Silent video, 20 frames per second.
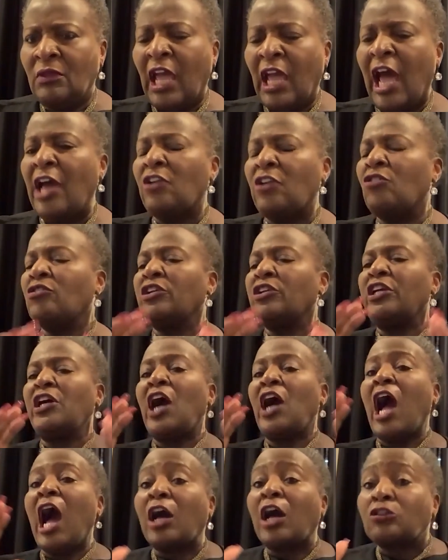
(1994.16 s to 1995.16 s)
I don't care
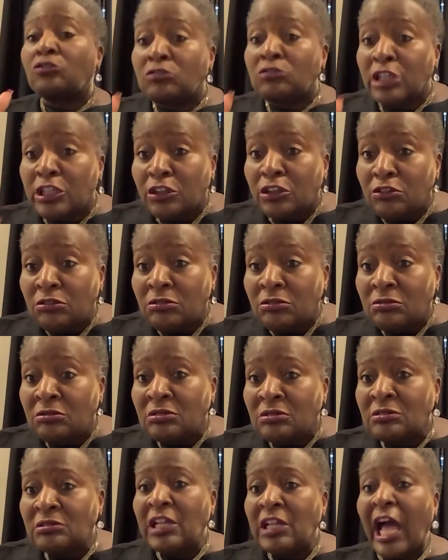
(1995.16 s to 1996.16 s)
how little,
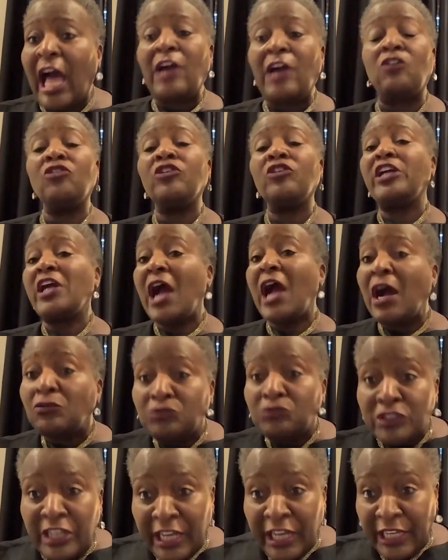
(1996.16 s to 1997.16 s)
I don't care how
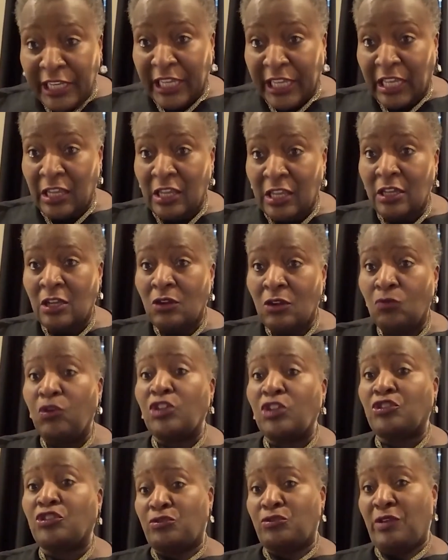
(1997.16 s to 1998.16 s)
tiny
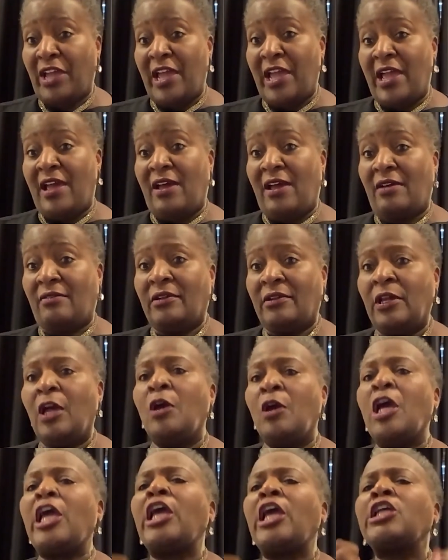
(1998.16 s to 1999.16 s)
what you have.
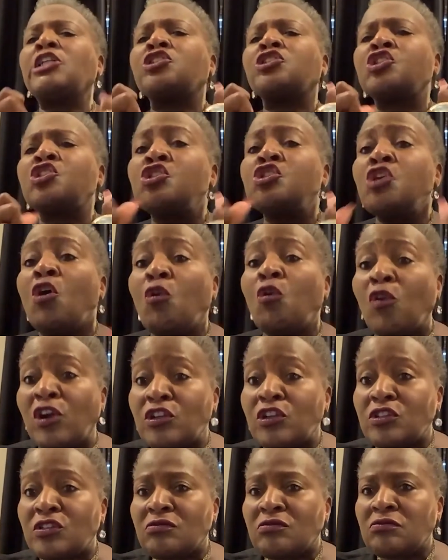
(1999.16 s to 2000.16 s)
It's
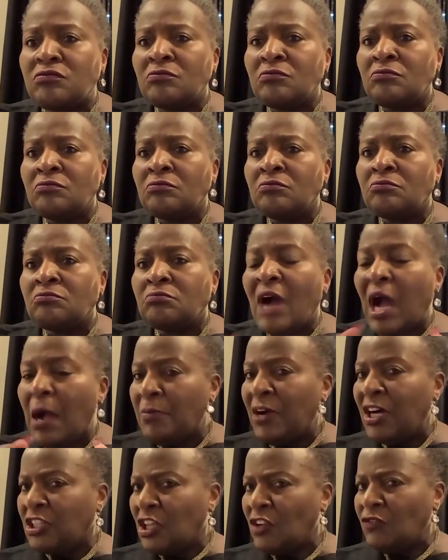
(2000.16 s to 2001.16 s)
yours. My
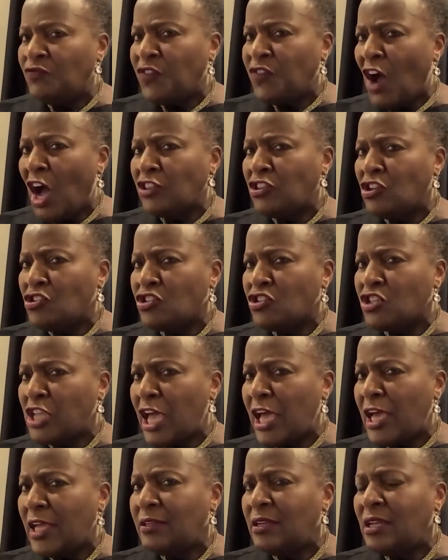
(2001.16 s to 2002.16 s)
mother and father
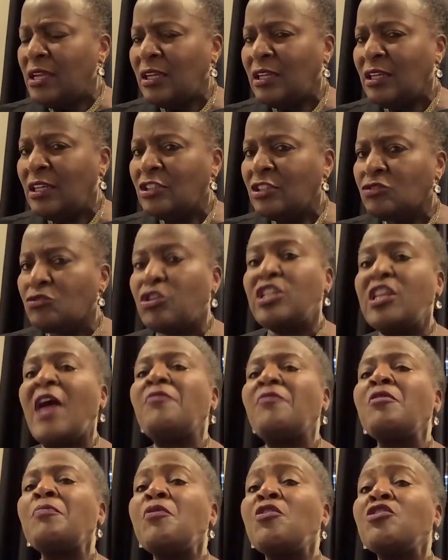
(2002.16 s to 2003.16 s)
said, treat
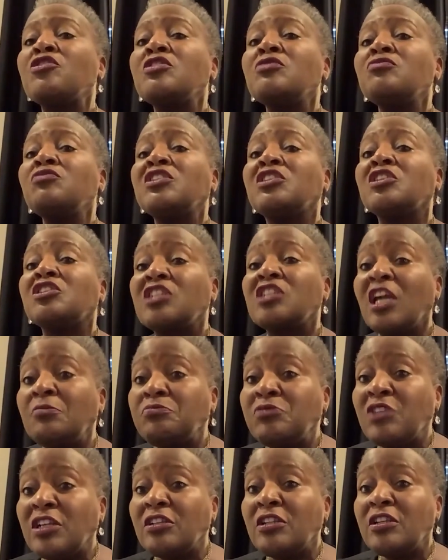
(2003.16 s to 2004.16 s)
every person with the same
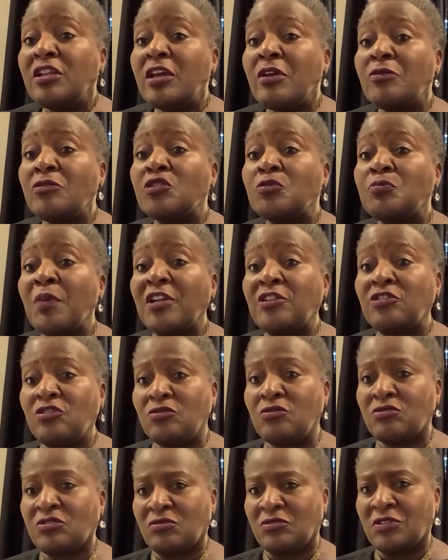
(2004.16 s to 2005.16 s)
dignity and respect
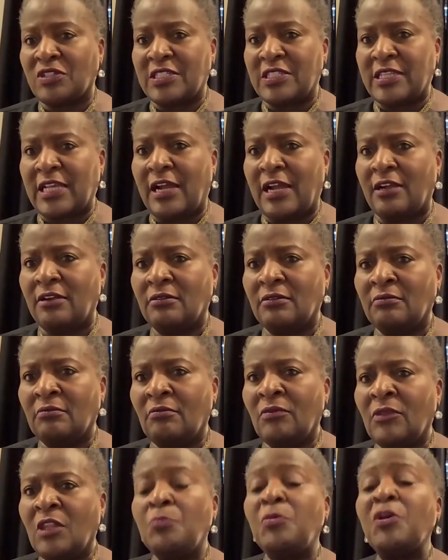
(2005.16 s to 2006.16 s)
you so desire,
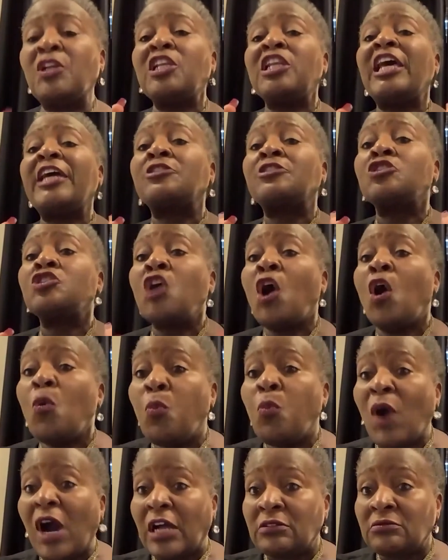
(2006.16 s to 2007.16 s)
but let no
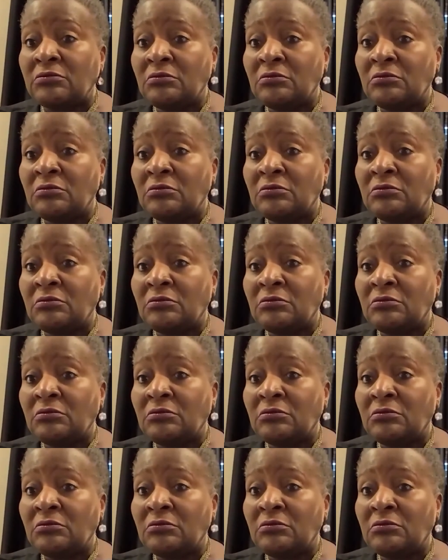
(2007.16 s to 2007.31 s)
one